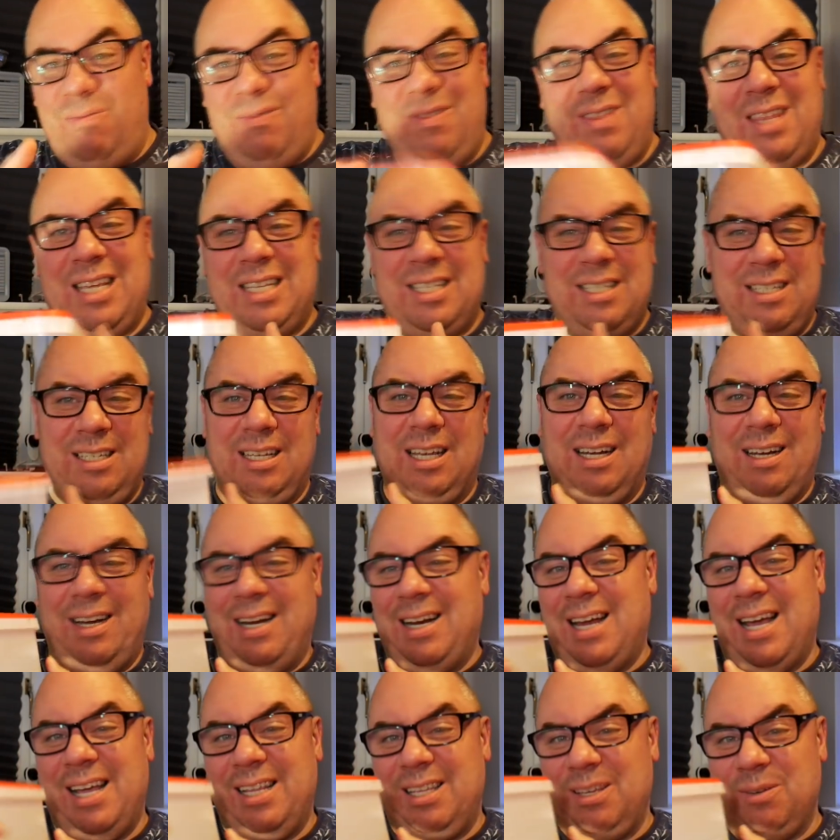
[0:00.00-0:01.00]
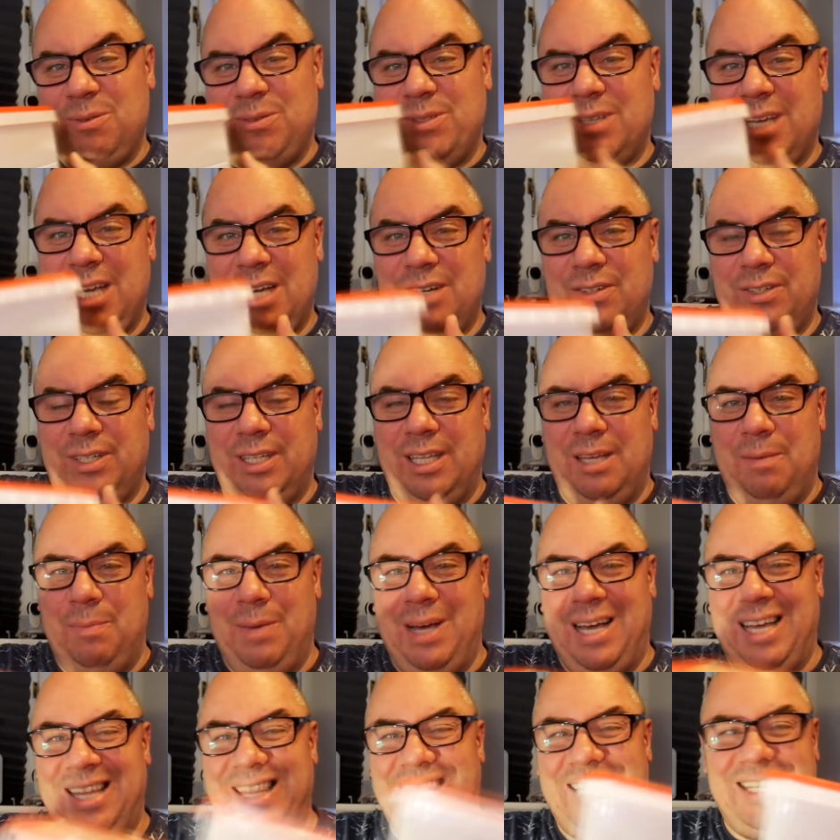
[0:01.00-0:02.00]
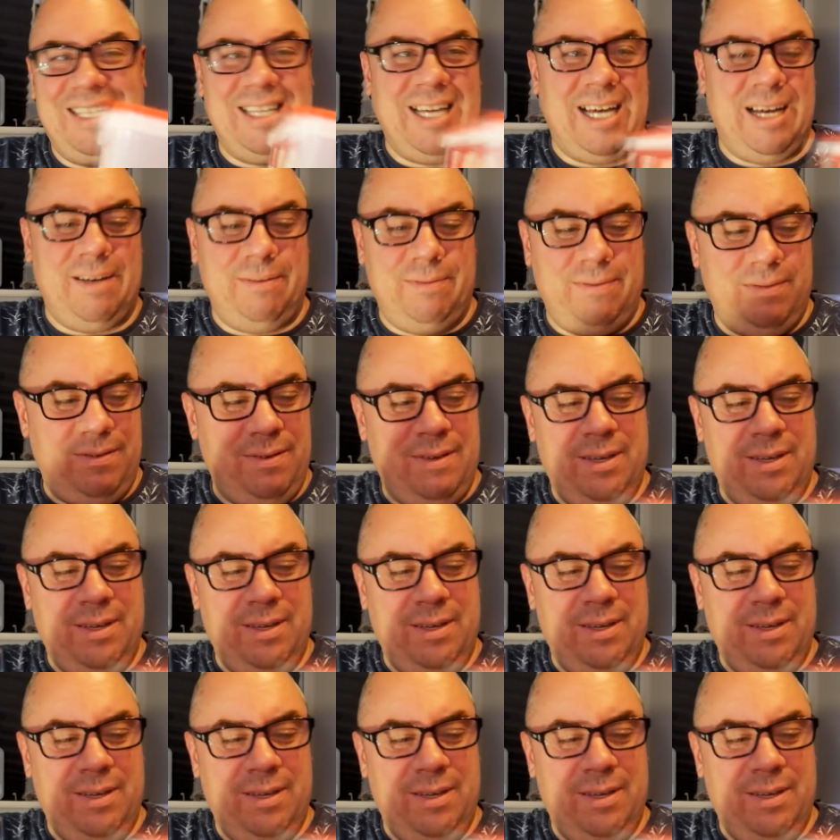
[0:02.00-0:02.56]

this is an ideal size really, but I like to have